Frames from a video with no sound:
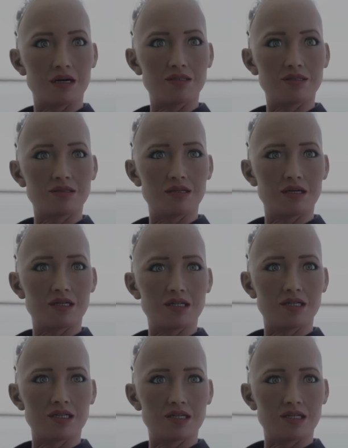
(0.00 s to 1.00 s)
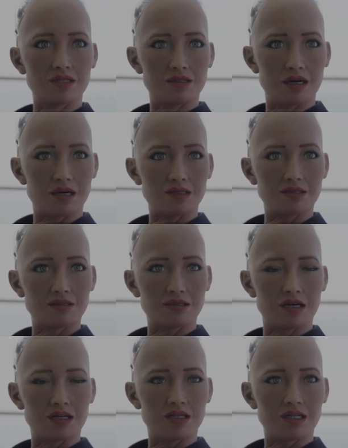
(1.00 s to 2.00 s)
create AI, how do I
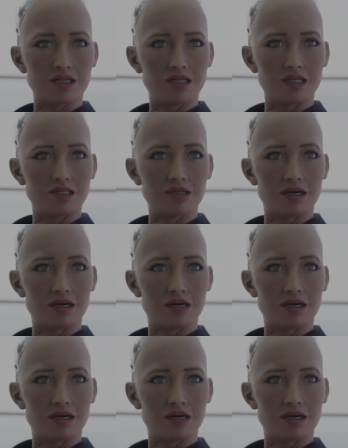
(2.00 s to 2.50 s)
know I am